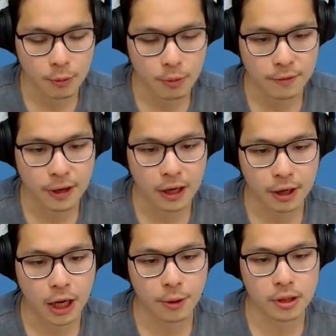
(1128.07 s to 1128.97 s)

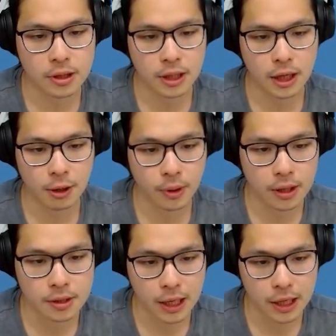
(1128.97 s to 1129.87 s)
can we dig out
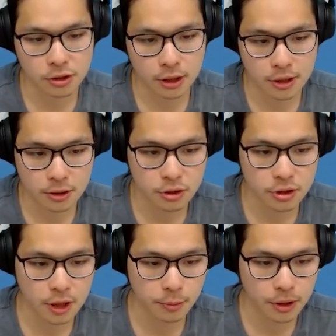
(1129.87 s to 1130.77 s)
what is actually
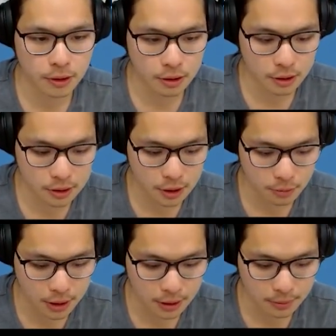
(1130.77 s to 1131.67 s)
associated with
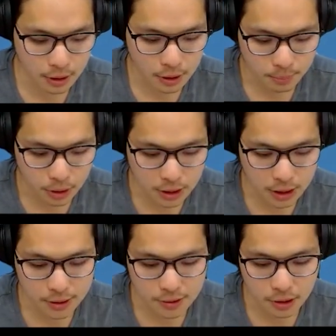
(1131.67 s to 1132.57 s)
terrain
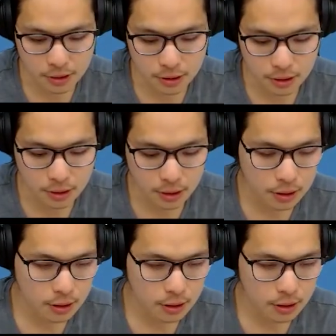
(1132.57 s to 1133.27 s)
predict uncertainty.